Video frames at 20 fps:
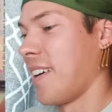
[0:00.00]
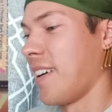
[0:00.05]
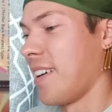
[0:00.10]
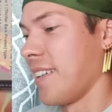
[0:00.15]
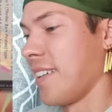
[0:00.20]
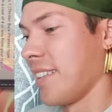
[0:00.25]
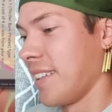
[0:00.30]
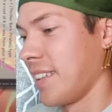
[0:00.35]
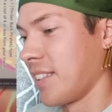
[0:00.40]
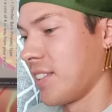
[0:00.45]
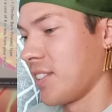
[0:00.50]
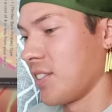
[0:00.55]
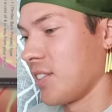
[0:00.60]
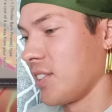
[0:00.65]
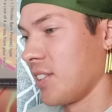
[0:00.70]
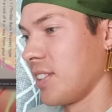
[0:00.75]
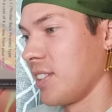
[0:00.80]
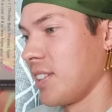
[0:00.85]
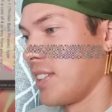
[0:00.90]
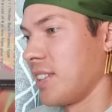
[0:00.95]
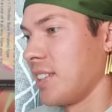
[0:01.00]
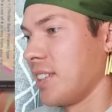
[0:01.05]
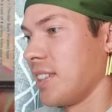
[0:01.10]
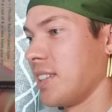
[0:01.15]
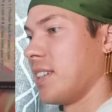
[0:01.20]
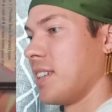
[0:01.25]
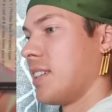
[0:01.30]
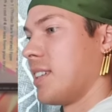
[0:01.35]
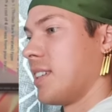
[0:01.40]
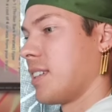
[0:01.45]
Wow, that looks really
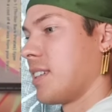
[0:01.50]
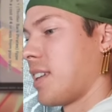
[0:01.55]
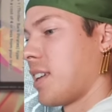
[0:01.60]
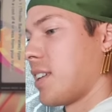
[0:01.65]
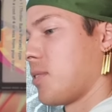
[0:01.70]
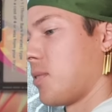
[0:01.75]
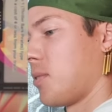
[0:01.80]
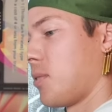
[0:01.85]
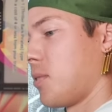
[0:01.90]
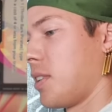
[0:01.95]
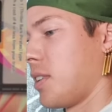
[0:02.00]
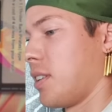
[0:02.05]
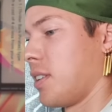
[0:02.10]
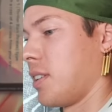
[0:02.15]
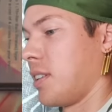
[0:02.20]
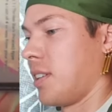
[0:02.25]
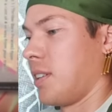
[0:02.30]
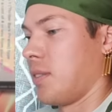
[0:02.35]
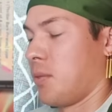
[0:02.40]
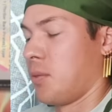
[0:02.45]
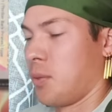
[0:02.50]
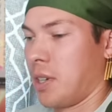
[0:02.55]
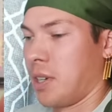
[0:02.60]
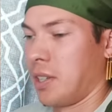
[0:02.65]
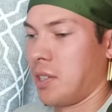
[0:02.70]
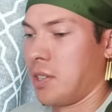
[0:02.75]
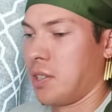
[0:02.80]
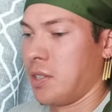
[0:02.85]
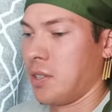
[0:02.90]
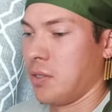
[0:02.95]
good. That's a really,
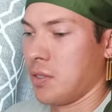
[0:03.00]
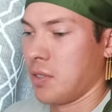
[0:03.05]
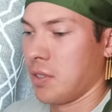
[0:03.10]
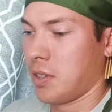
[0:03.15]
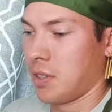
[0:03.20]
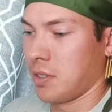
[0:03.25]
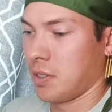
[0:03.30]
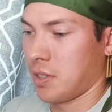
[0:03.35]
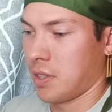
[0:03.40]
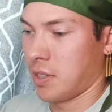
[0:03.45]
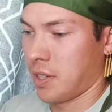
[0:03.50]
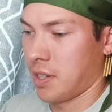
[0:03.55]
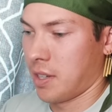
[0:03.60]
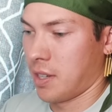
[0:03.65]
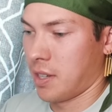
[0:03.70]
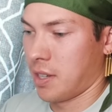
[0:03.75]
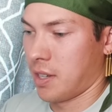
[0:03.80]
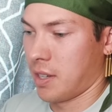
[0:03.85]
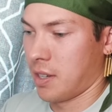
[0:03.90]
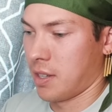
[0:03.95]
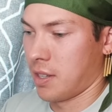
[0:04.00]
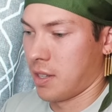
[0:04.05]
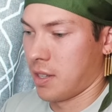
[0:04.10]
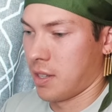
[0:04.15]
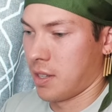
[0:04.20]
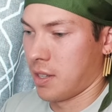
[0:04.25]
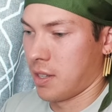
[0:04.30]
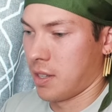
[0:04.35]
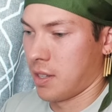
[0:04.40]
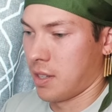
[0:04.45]
really huge altar to hit.
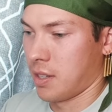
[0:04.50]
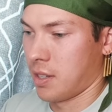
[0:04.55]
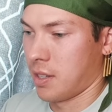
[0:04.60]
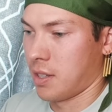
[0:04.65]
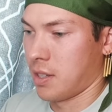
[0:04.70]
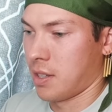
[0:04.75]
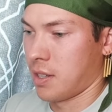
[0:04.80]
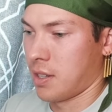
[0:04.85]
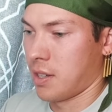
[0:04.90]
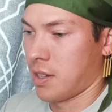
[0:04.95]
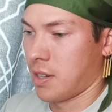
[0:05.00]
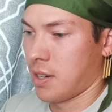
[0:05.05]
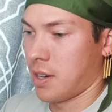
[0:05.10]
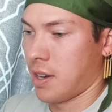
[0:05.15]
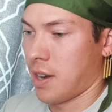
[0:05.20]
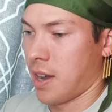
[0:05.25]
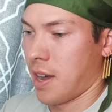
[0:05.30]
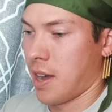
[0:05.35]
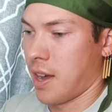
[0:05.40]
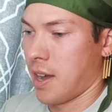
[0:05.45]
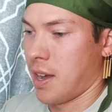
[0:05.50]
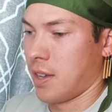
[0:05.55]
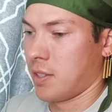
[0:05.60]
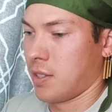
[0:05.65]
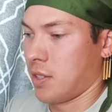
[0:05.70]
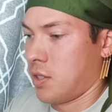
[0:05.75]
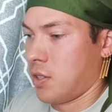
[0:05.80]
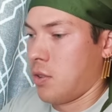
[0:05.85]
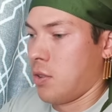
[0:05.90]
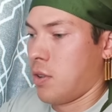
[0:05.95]

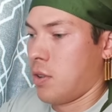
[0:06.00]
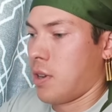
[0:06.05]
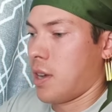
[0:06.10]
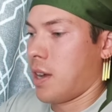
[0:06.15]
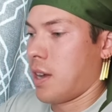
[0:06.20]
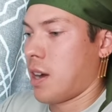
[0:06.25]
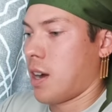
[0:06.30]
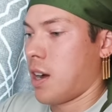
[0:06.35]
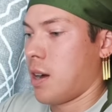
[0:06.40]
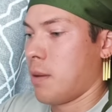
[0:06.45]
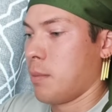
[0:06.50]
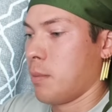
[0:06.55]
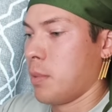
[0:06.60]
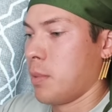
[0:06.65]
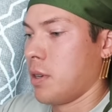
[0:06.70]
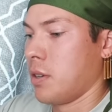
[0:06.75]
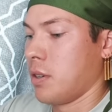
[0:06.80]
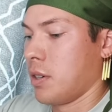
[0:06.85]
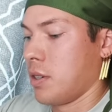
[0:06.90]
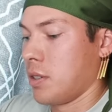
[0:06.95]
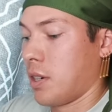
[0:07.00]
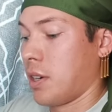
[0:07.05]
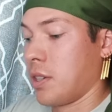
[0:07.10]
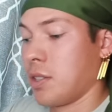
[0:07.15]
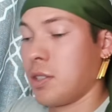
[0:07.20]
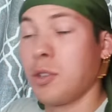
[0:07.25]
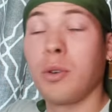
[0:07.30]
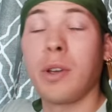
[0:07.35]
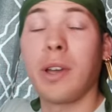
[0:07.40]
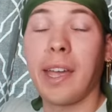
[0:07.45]
Nice. 2k combo, or
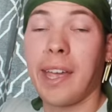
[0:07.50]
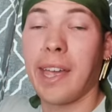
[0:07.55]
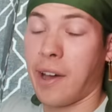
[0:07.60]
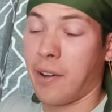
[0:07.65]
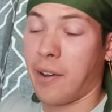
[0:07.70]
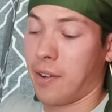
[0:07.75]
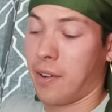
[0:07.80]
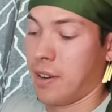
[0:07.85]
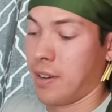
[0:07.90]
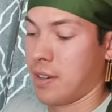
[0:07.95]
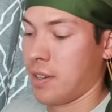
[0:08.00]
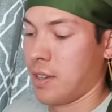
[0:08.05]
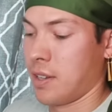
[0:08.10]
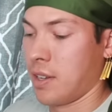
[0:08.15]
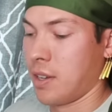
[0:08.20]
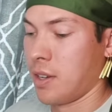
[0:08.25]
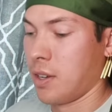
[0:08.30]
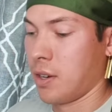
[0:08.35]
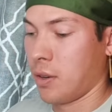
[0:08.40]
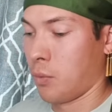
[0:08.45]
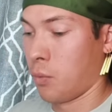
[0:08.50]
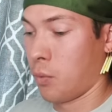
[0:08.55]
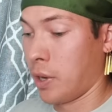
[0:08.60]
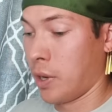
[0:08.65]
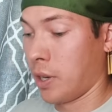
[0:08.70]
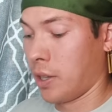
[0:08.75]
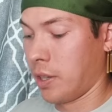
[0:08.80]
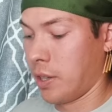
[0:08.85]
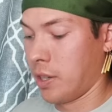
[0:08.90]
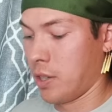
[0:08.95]
sorry, 2k counter.
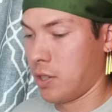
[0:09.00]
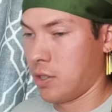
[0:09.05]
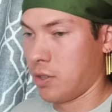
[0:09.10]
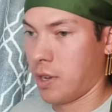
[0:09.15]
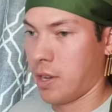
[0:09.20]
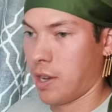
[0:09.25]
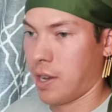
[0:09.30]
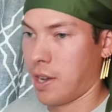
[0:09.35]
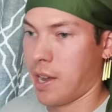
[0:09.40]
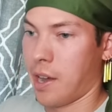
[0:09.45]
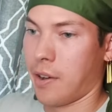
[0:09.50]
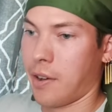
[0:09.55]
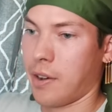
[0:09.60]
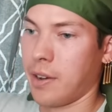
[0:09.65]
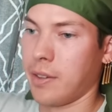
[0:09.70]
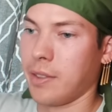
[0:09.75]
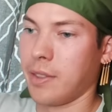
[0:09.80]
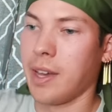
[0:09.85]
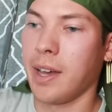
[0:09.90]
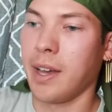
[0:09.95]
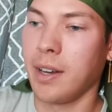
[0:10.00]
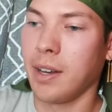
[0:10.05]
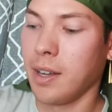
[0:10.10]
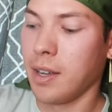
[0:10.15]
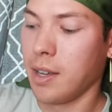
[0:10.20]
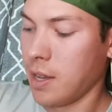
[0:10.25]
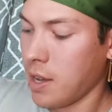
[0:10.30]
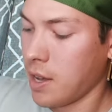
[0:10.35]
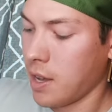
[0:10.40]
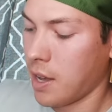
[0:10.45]
Really good 2k counter at that.
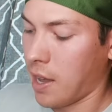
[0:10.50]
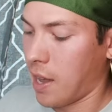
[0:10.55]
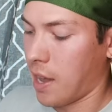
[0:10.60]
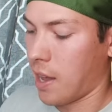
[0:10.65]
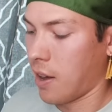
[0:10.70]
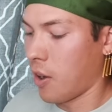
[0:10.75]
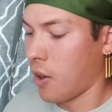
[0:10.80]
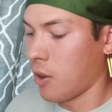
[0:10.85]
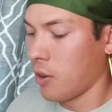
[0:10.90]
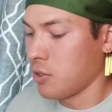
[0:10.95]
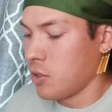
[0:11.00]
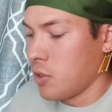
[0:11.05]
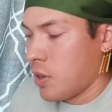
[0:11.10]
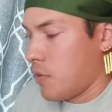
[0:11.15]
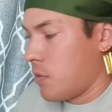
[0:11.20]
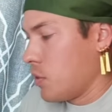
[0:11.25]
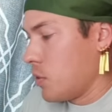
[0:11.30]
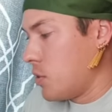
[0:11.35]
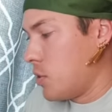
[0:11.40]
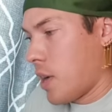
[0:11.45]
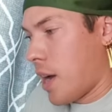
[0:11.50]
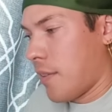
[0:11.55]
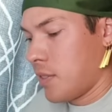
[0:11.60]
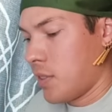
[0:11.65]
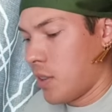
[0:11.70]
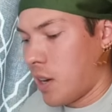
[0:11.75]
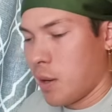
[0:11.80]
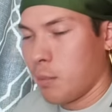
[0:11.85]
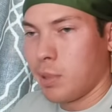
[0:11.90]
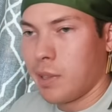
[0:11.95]
And also, if you do
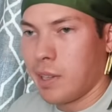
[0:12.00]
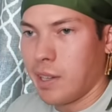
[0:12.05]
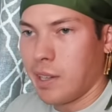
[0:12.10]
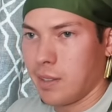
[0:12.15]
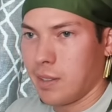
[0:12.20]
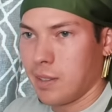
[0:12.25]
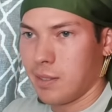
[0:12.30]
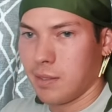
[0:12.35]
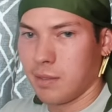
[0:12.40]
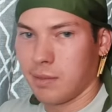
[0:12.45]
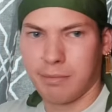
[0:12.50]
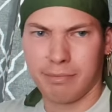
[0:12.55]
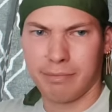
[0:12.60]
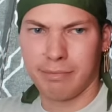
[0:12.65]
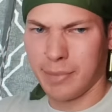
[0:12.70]
have to unplay it,